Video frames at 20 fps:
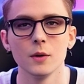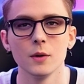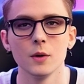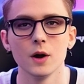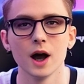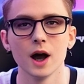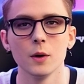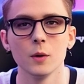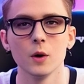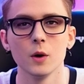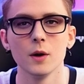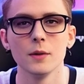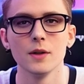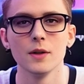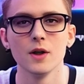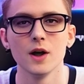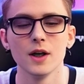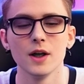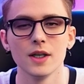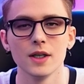right, what am I
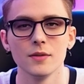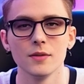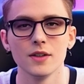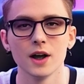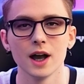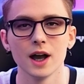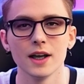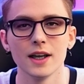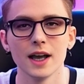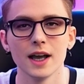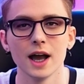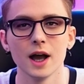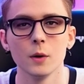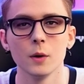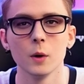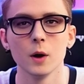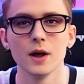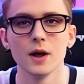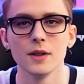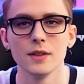trying to find?
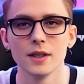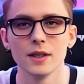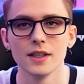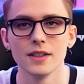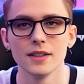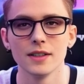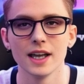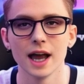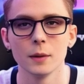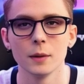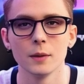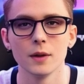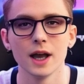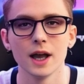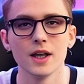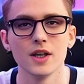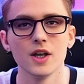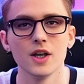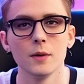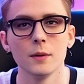Well, this
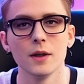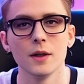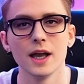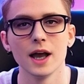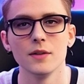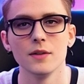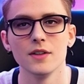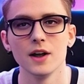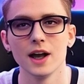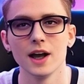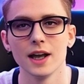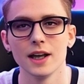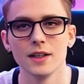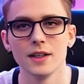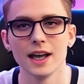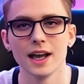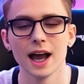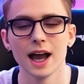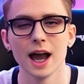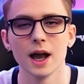application,
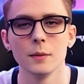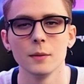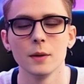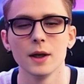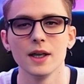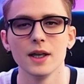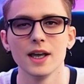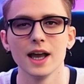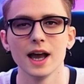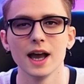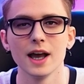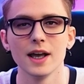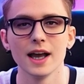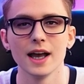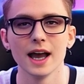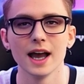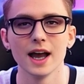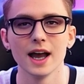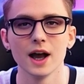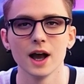
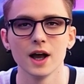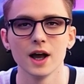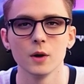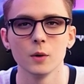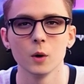PDF.AI,